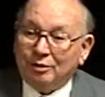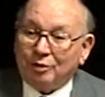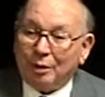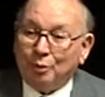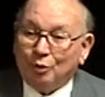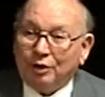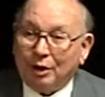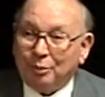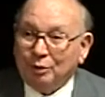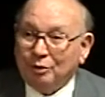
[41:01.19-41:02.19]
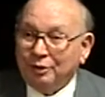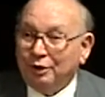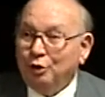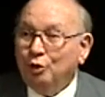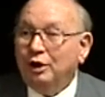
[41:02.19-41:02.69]
repo depot
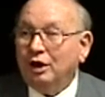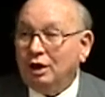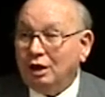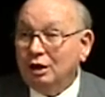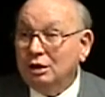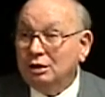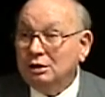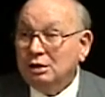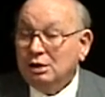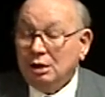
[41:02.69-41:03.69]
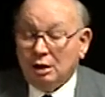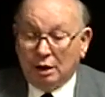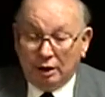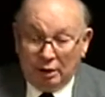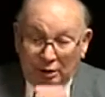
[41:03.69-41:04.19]
in New Guinea,
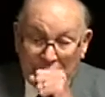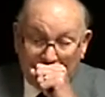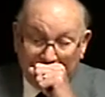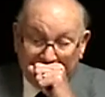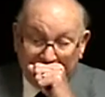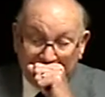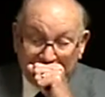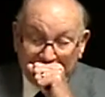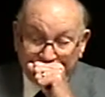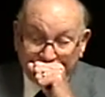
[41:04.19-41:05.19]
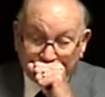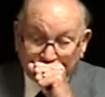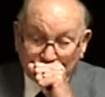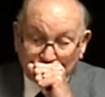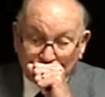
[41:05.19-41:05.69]
and
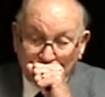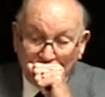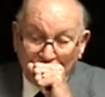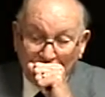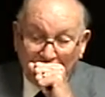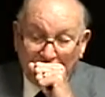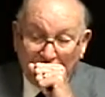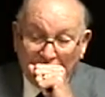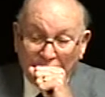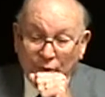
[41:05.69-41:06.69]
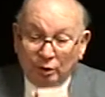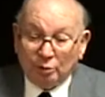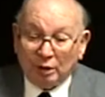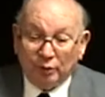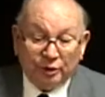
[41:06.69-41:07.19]

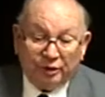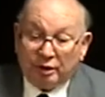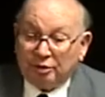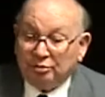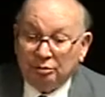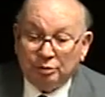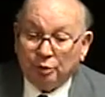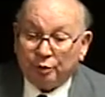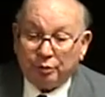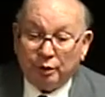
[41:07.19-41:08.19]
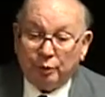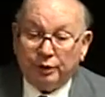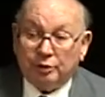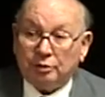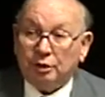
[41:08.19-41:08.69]
we were there 2 or 3
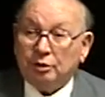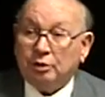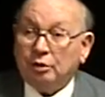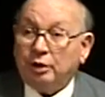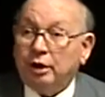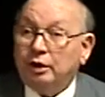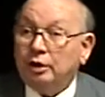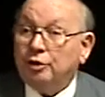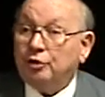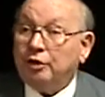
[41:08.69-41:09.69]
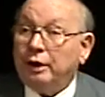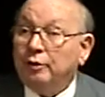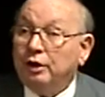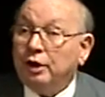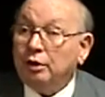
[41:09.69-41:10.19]
weeks until they get an
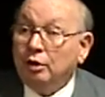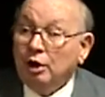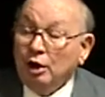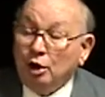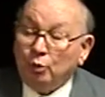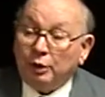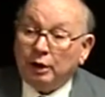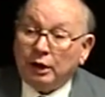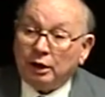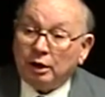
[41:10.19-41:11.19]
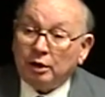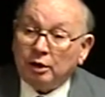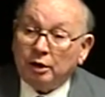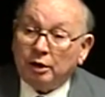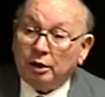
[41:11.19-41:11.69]
assignment. And then we got on
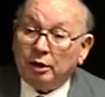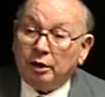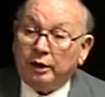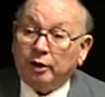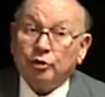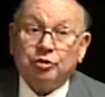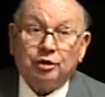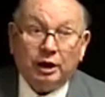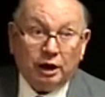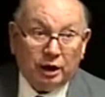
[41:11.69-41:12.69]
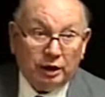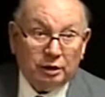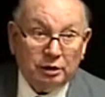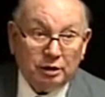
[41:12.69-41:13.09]
a LCI,